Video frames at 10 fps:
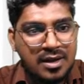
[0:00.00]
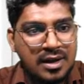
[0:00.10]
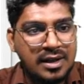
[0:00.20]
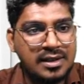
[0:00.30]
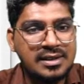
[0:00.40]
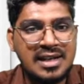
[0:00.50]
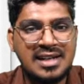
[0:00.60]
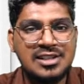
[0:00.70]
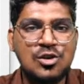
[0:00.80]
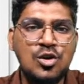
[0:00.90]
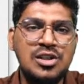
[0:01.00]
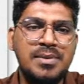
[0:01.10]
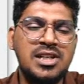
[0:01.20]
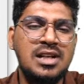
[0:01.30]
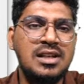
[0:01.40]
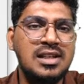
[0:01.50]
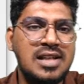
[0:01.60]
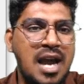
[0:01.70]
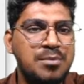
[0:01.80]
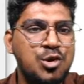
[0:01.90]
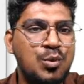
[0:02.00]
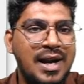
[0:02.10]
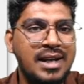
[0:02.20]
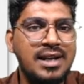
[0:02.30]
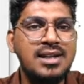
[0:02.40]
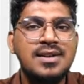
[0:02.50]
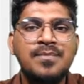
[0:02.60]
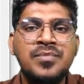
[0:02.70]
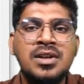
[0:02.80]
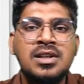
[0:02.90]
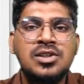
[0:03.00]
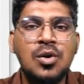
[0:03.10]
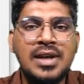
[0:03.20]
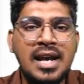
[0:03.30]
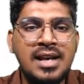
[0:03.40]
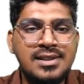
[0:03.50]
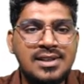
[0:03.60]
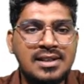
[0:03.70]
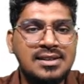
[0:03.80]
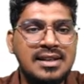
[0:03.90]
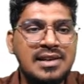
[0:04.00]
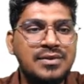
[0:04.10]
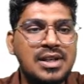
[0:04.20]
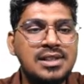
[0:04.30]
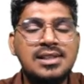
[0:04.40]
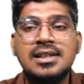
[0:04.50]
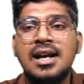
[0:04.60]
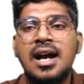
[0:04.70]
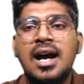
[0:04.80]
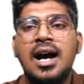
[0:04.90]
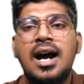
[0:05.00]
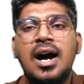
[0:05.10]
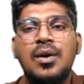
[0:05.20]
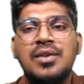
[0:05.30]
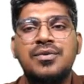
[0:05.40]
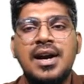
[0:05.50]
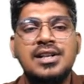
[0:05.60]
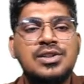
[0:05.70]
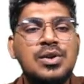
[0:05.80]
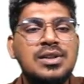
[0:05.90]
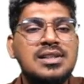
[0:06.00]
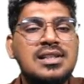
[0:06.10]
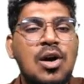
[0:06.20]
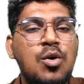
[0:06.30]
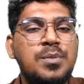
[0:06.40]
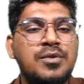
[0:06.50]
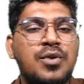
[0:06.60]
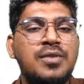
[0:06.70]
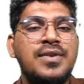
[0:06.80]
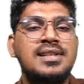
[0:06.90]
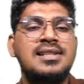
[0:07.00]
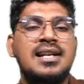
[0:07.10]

yeah, it is going to be taking the time to running it. So okay, just leave this. Okay, fine. So this is the output for face